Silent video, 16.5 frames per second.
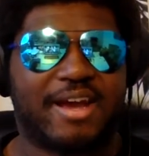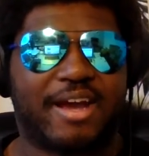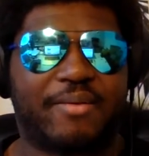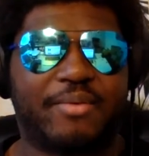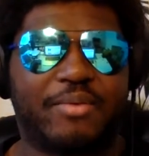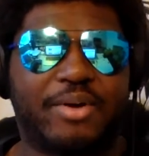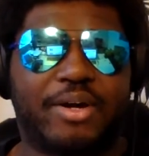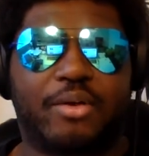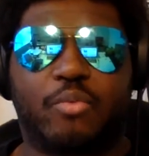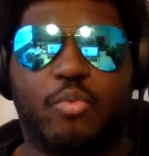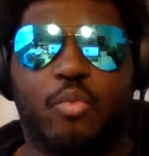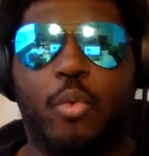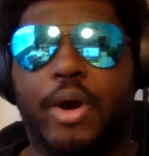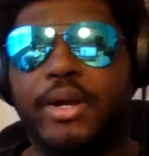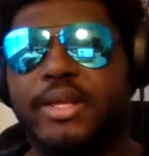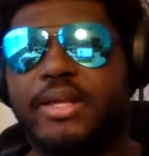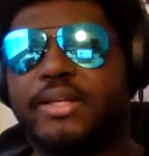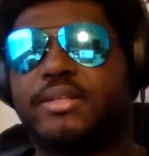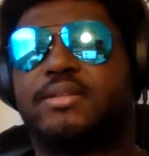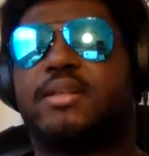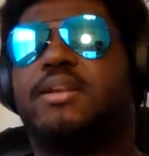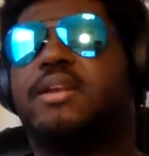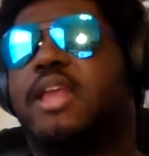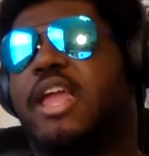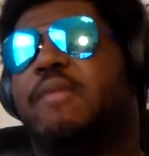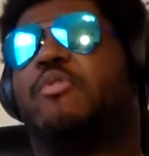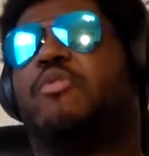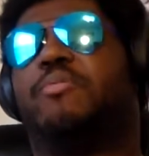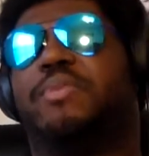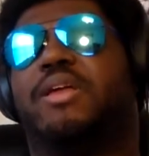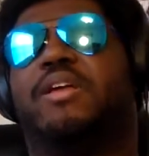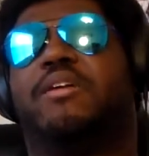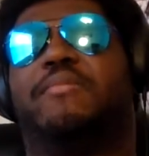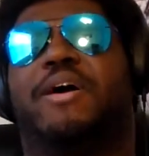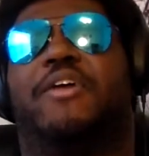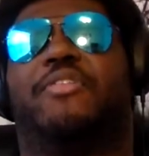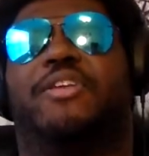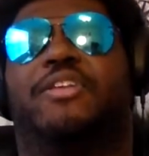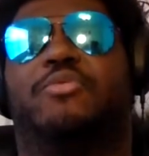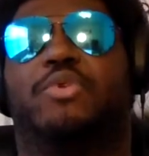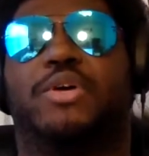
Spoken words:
I'm wondering, what is the name would be about this?